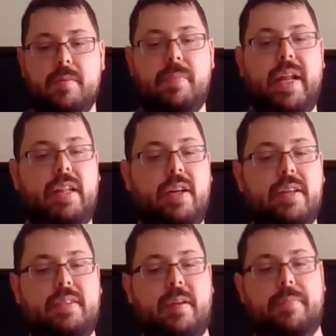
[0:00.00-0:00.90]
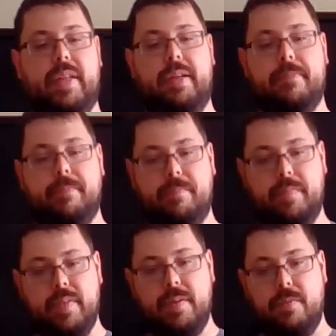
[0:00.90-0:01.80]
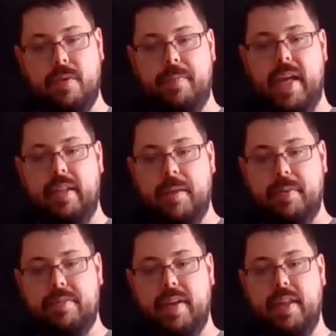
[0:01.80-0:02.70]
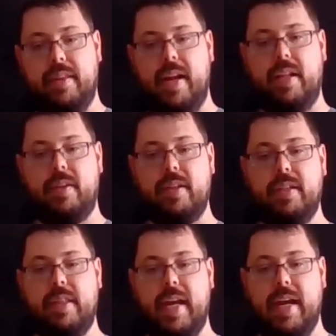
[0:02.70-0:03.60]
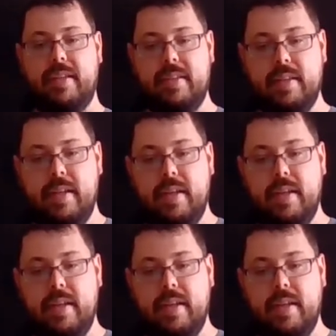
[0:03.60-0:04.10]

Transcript: But I learned something from that leap of faith, and I learned that